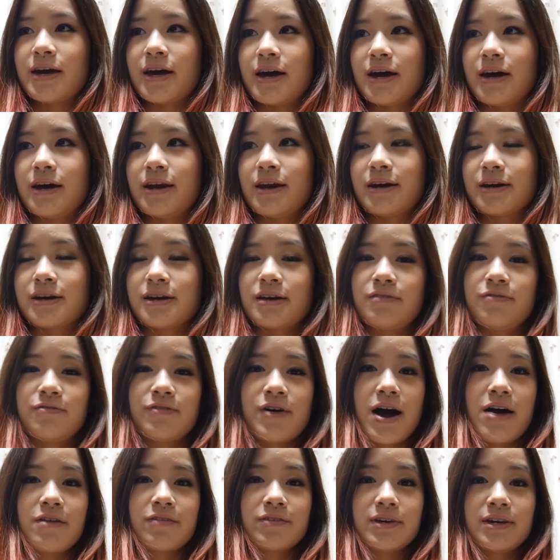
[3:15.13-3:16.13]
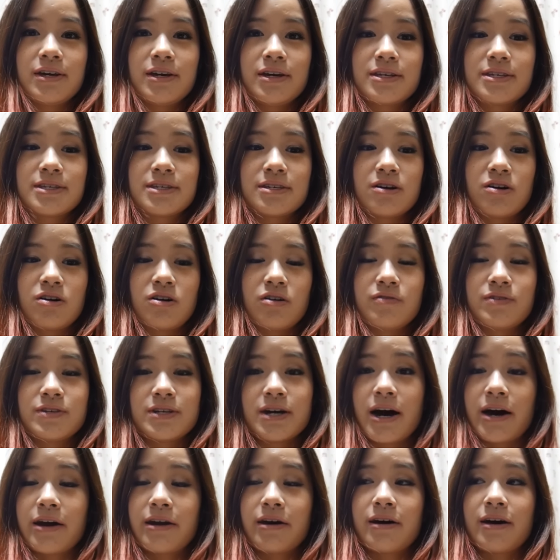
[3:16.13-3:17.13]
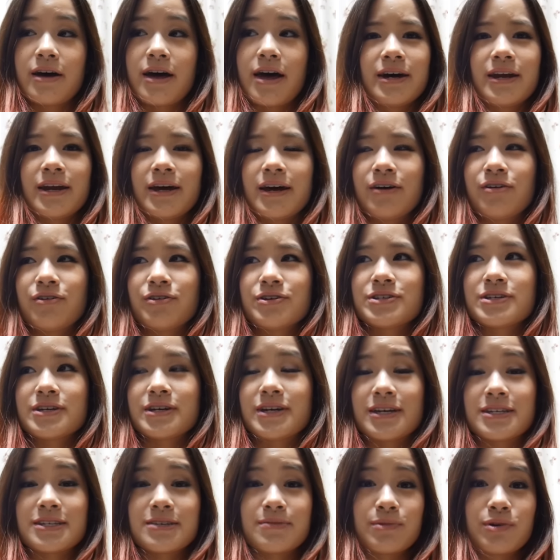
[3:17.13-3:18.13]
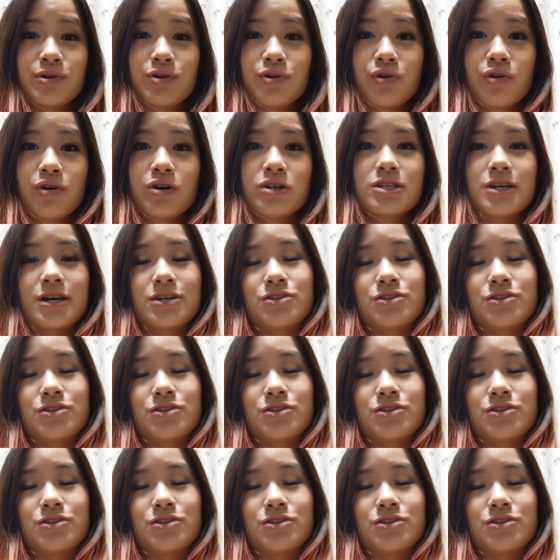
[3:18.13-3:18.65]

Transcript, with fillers: and I get 5 gigs of data, and I also get some calls.